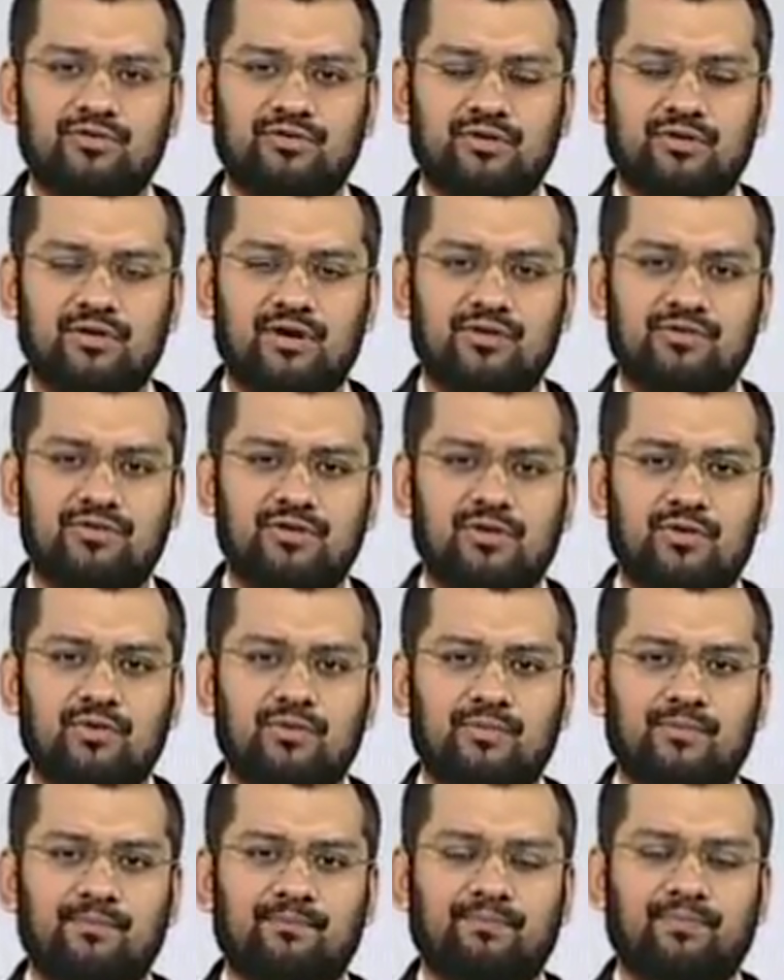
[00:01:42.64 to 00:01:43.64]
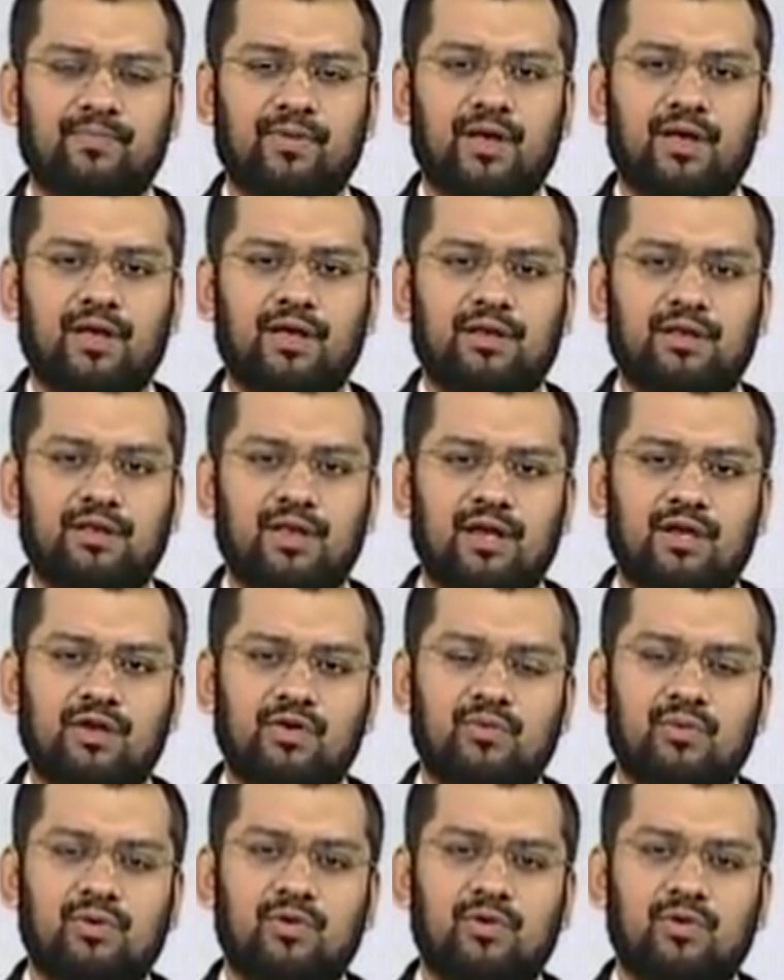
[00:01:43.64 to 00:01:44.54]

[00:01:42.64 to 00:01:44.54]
acid residue, then you